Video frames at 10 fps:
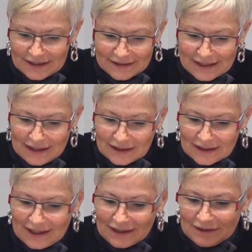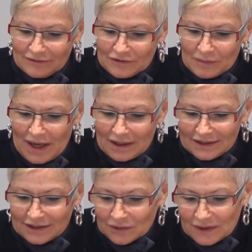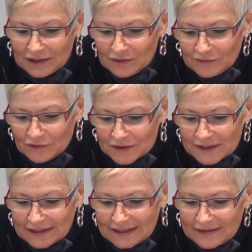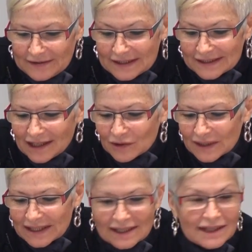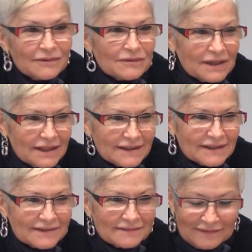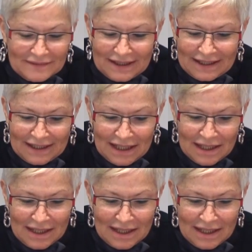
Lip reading: Ytzhak from Aristotle University, Thessaloniki, Greece, right?